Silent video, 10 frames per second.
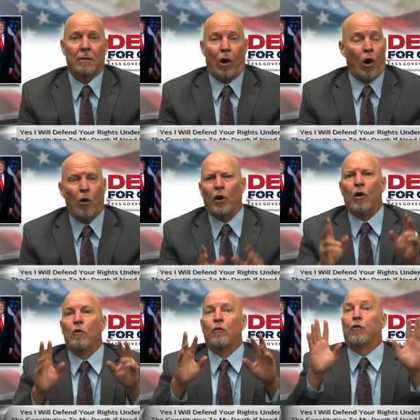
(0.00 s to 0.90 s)
all the
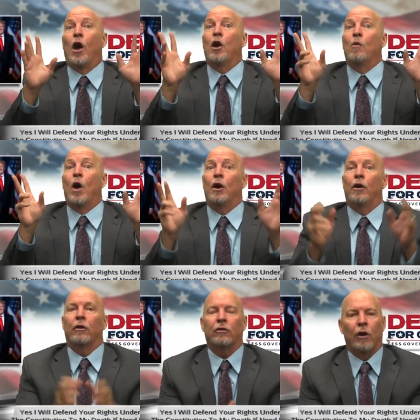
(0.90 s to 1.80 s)
front
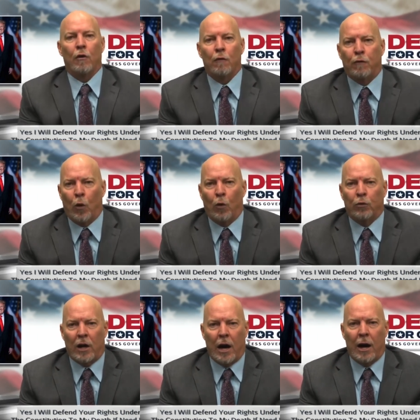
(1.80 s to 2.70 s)
runners,
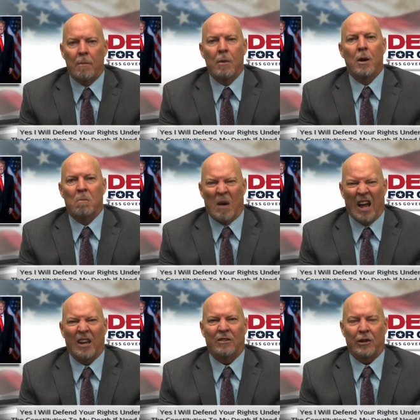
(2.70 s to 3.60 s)
full-time
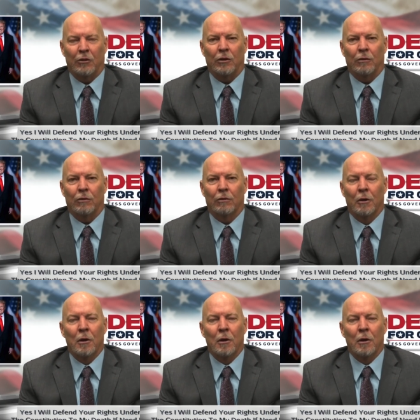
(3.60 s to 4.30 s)
politicians.